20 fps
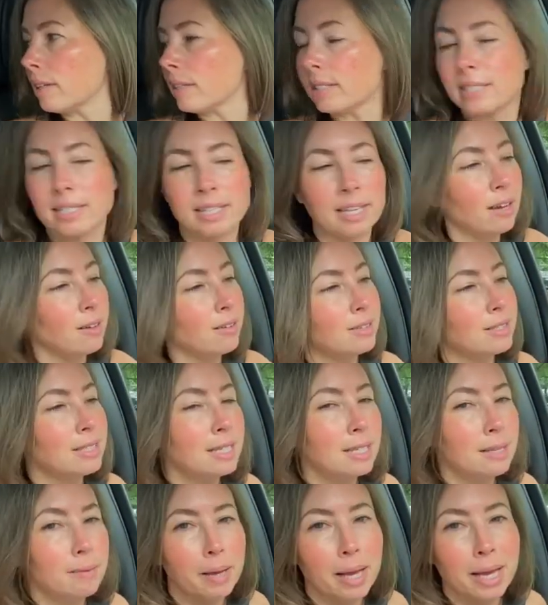Scout's
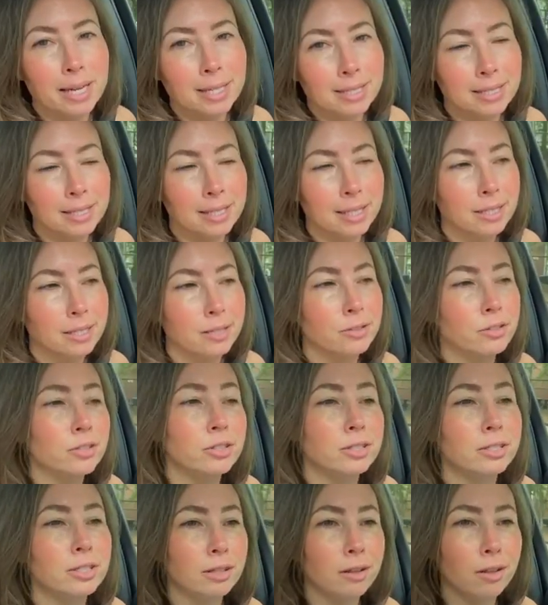in the back seat.
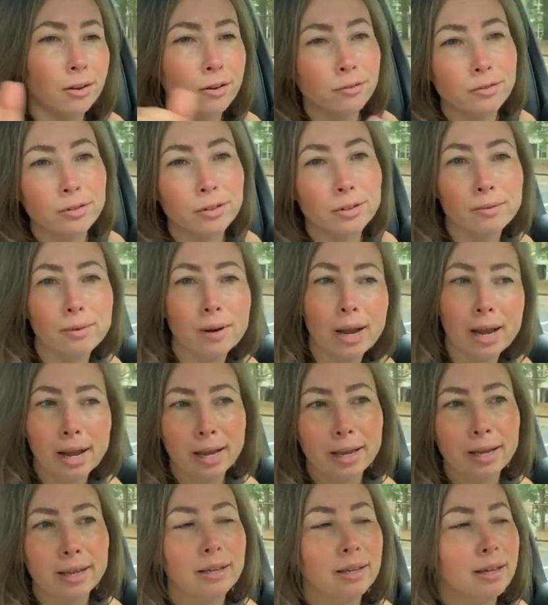She's along for the
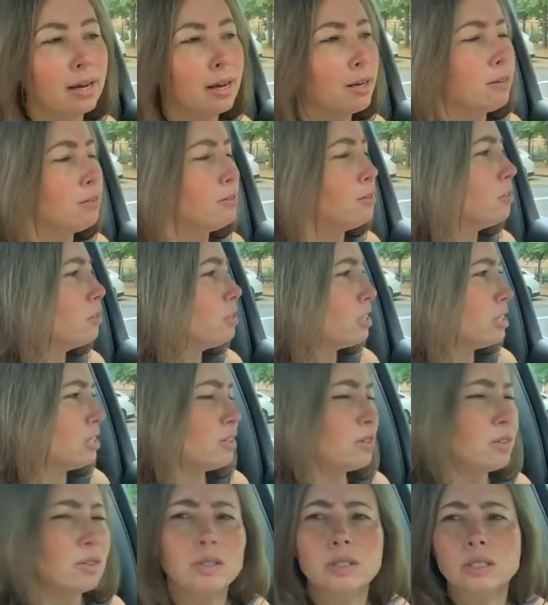ride. I don't know if she can
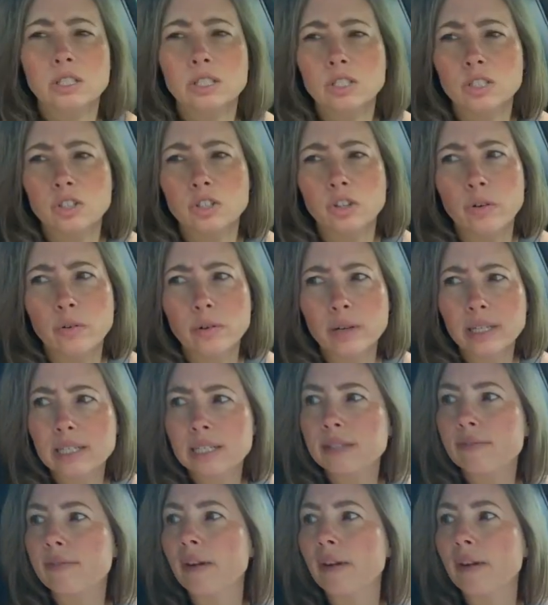go into Joann's